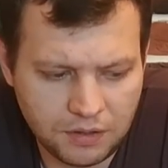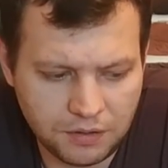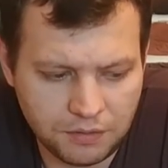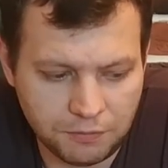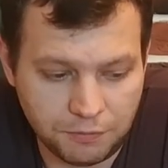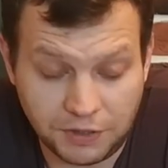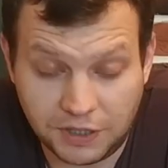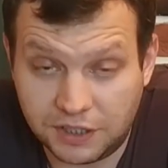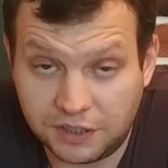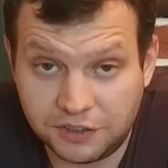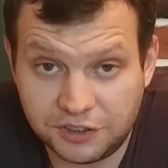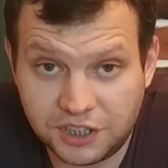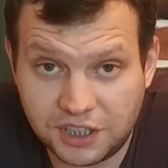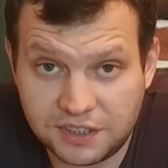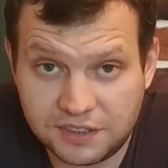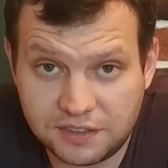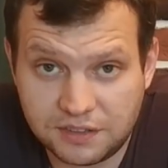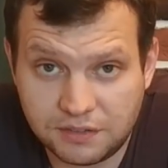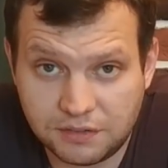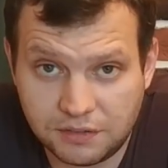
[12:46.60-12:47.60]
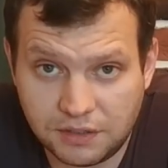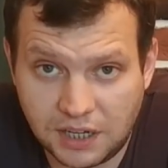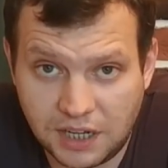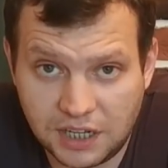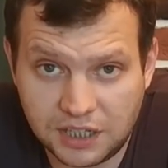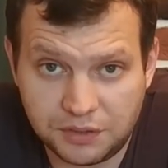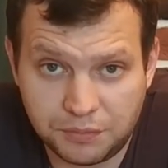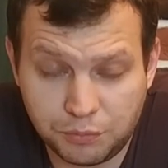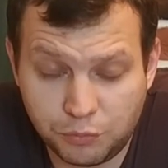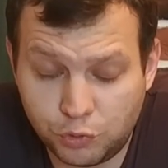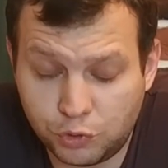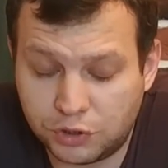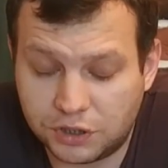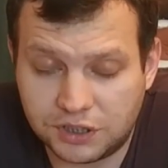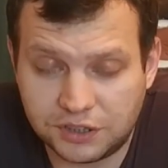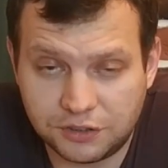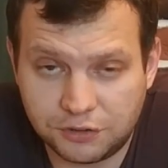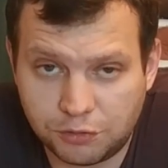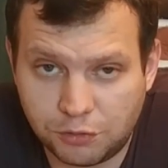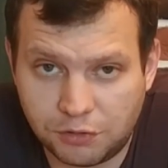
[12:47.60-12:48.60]
we can just add more
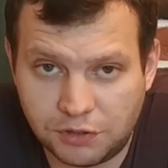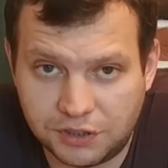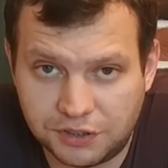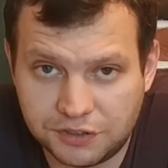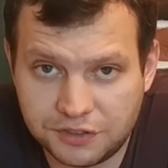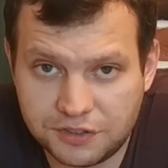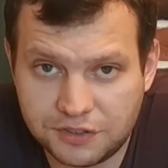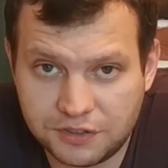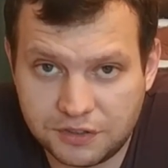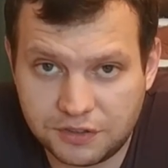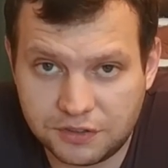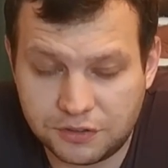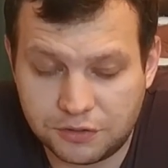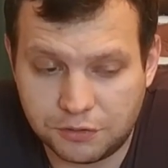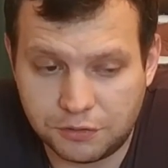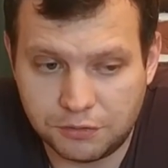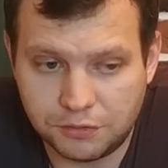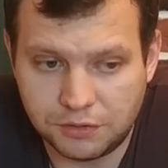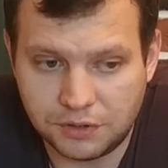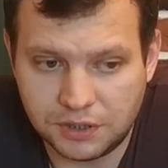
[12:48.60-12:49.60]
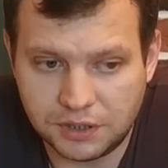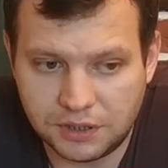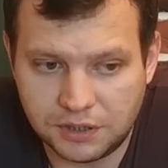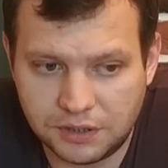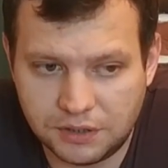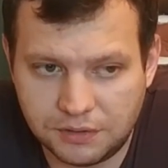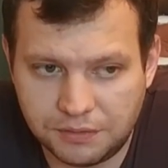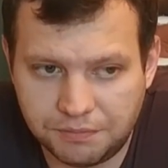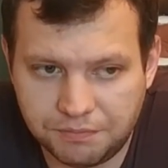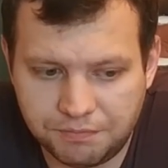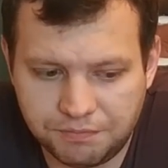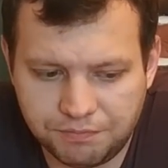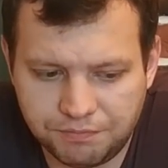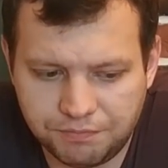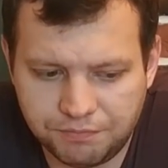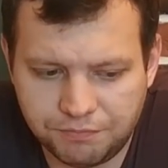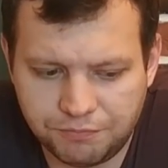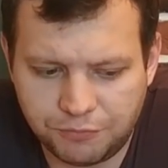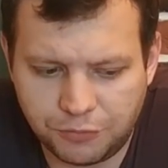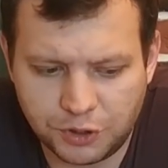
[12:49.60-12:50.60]
controllers. So
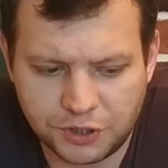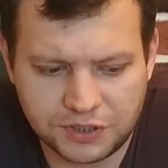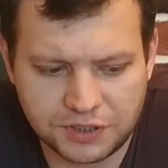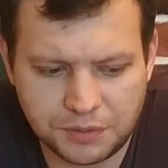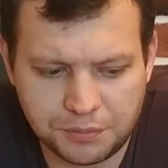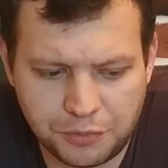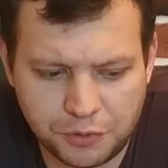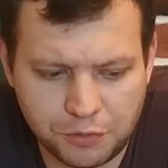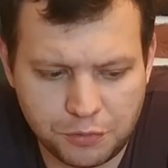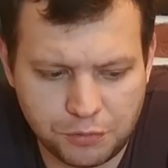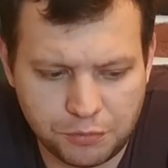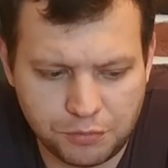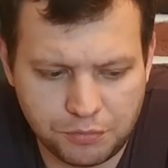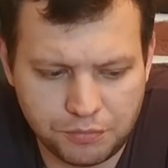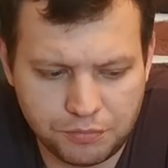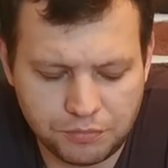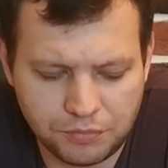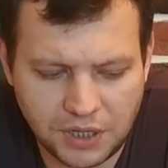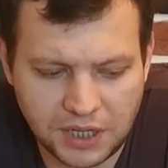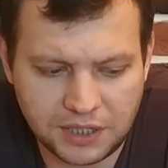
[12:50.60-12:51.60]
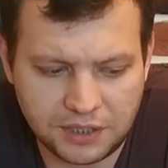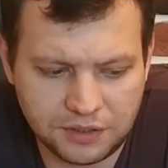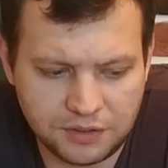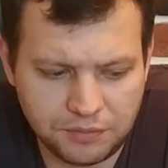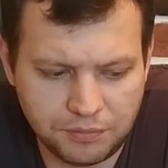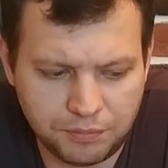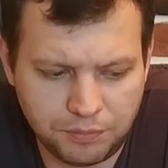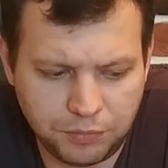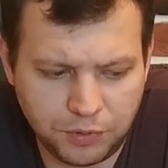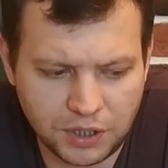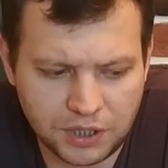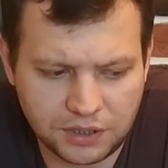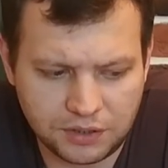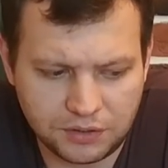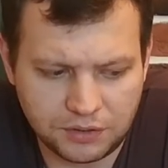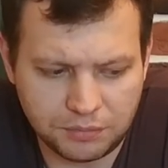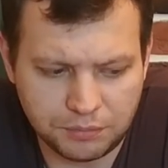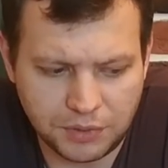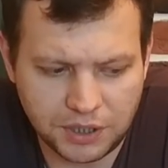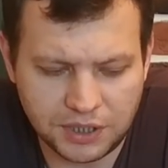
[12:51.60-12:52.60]
for example, I can plug
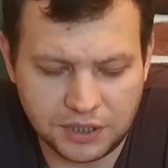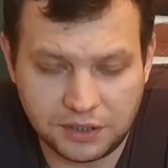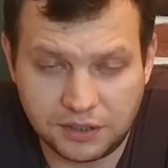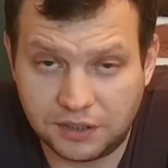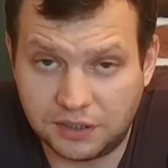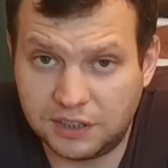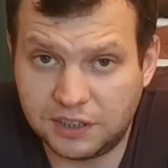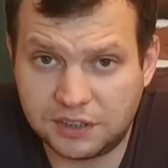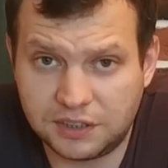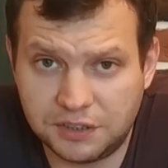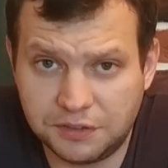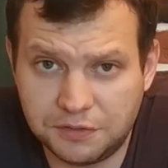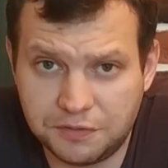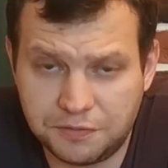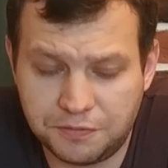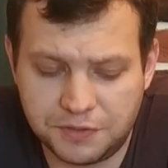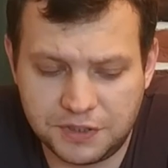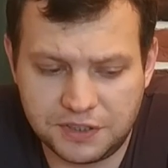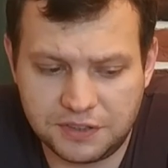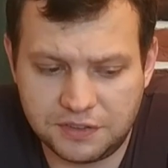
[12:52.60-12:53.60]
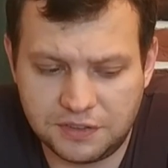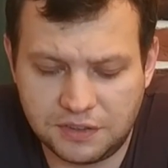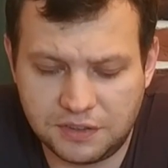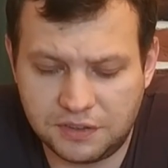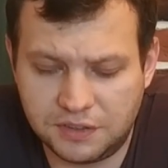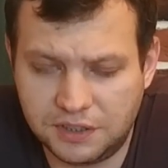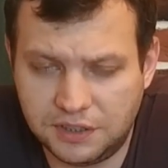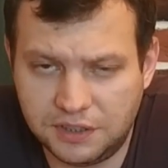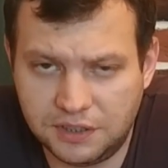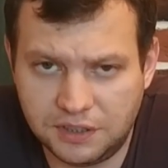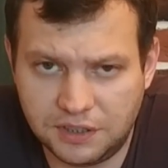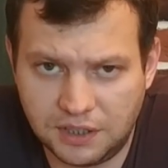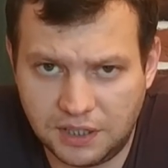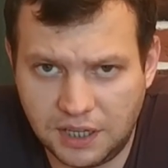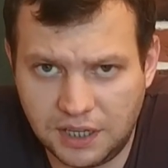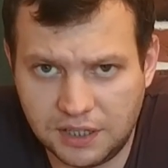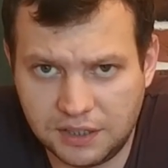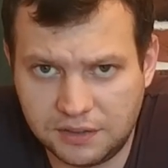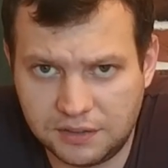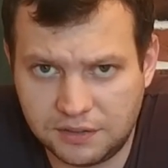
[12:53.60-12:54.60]
my collective with the
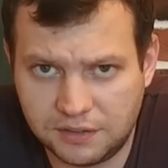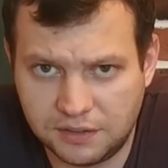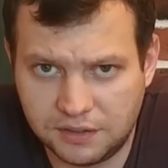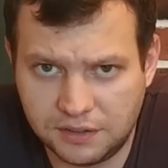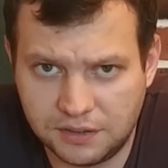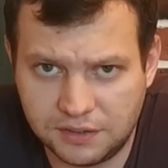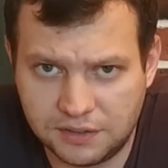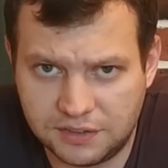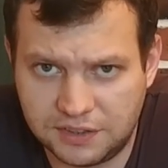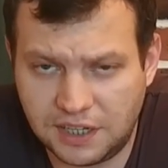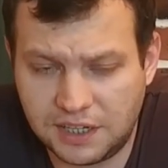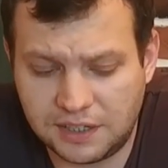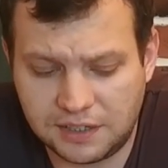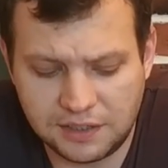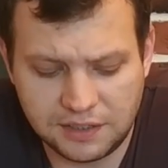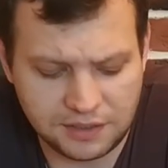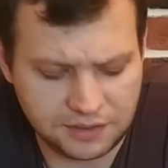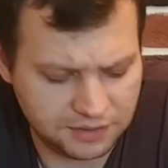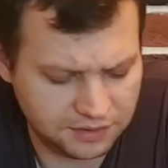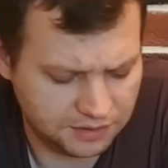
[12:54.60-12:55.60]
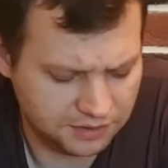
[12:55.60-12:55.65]
head, cyclic,